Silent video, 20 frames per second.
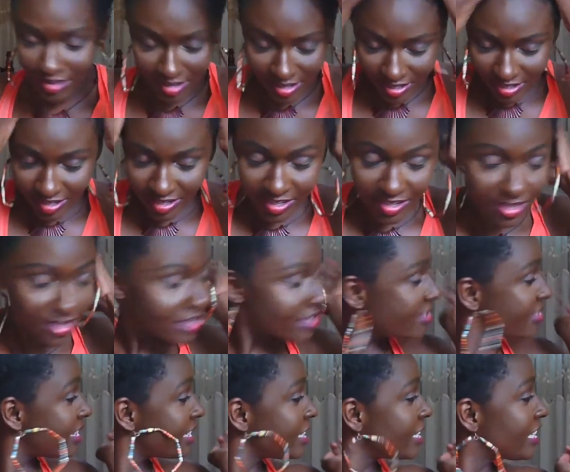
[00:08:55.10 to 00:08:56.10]

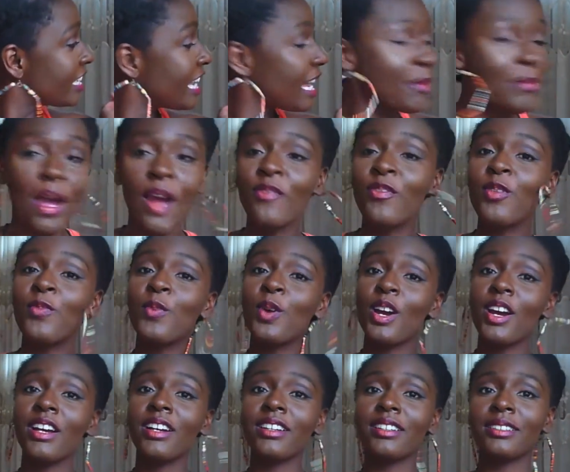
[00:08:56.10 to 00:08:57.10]
It just came out from
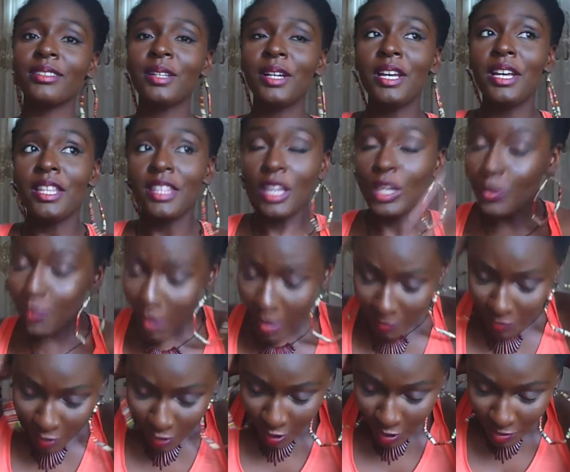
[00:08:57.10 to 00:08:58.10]
work. This is what
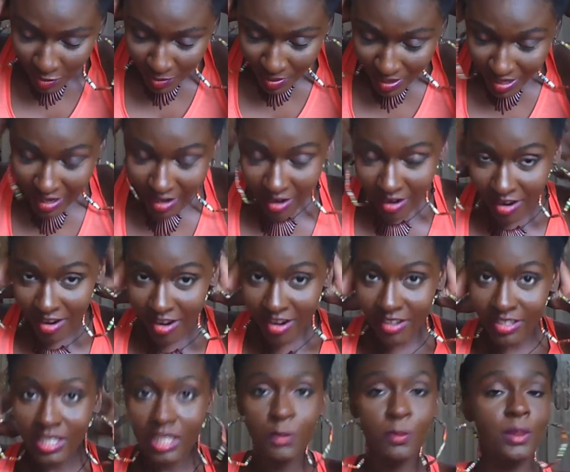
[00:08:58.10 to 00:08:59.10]
I'm doing with my
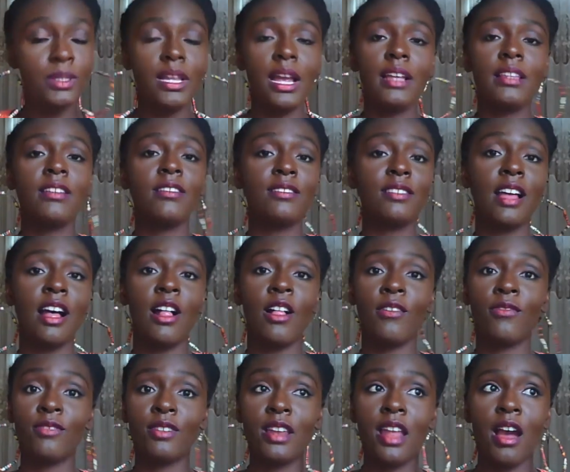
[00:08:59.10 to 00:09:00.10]
hair. Just protect
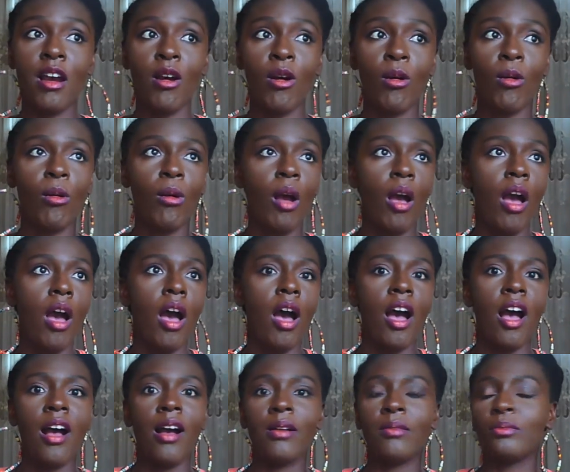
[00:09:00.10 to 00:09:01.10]
yourself for now.
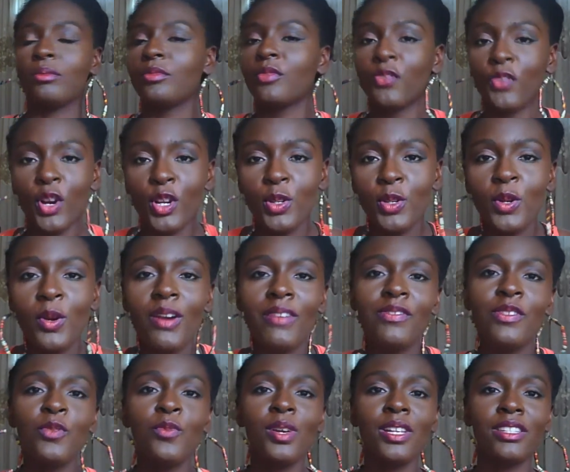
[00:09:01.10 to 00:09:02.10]
Of course, you don't have
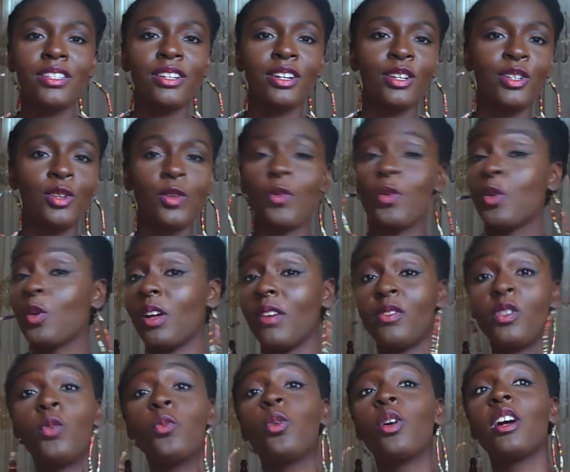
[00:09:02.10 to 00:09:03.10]
the winter, so we don't have
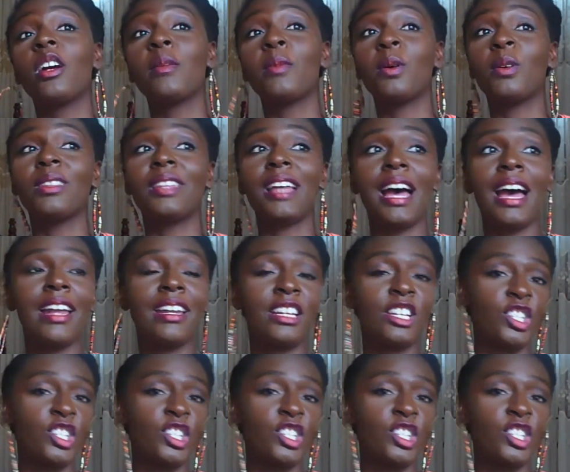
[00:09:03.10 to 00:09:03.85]
to worry about that.